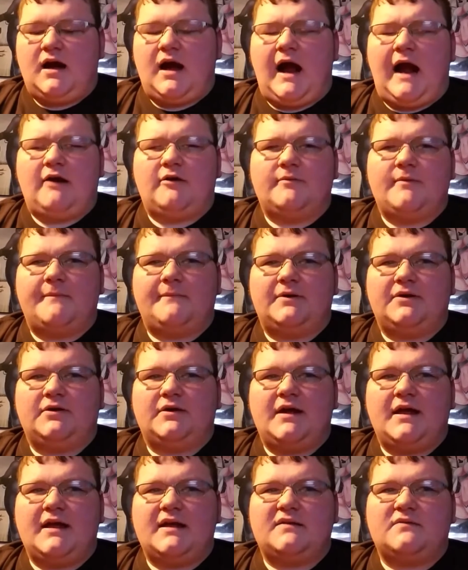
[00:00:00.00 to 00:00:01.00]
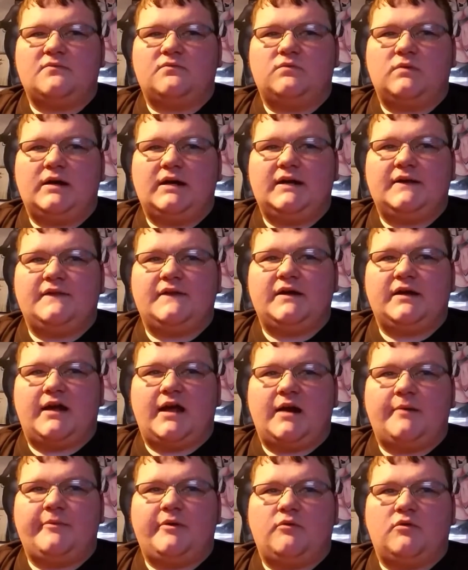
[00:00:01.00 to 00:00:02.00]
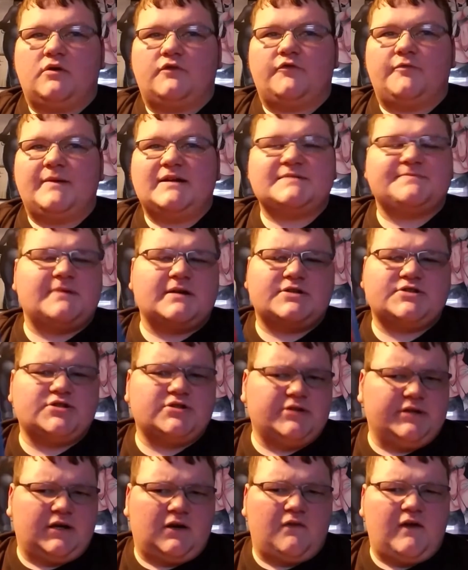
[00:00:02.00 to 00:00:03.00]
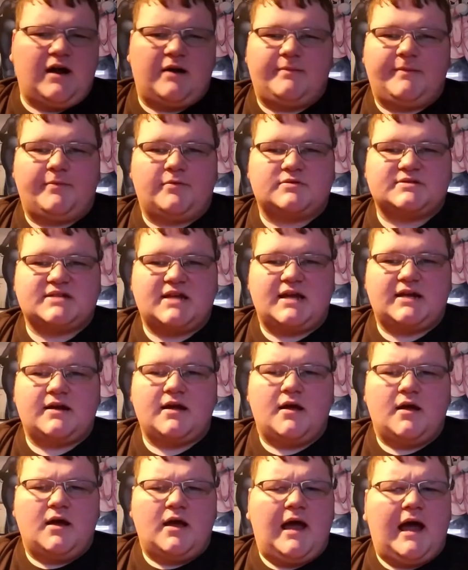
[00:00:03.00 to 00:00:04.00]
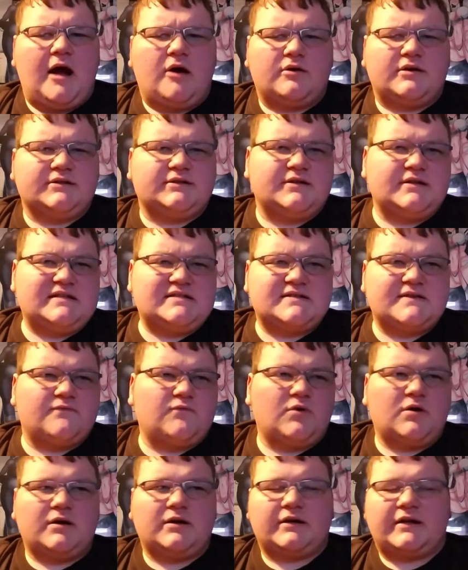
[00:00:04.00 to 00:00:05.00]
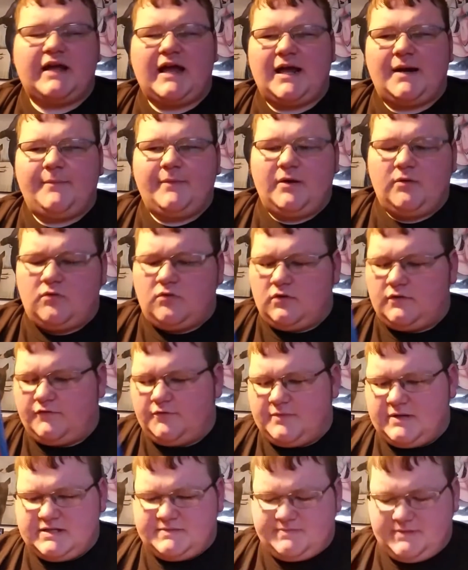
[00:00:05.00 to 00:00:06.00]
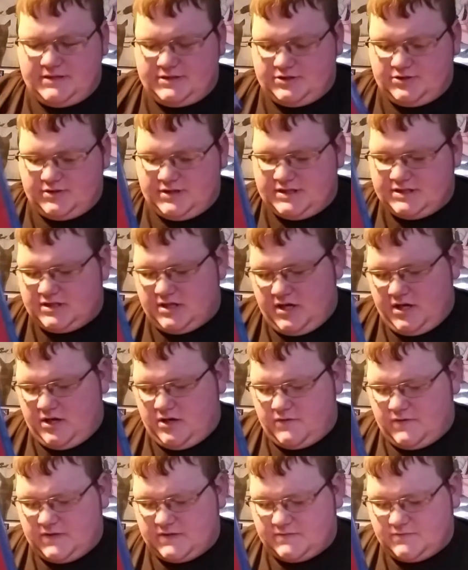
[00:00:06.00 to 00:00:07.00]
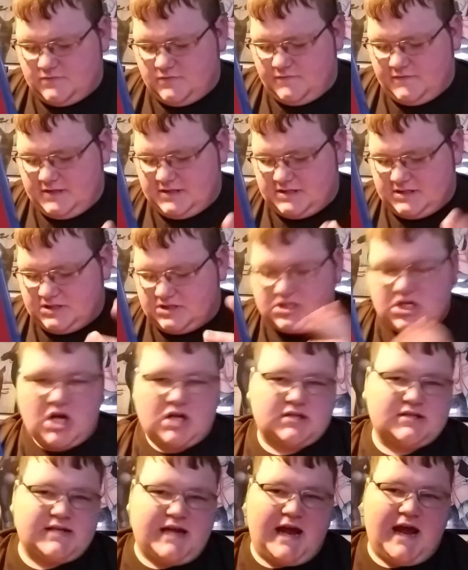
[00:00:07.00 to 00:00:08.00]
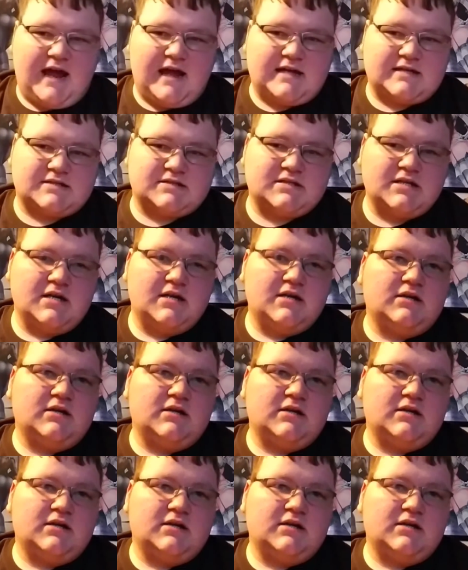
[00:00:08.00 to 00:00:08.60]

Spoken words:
I remember it winning the Academy Award for Best Picture, and a lot of people saying, how could this have won Academy Award for Best Picture this year? This movie sucked ass.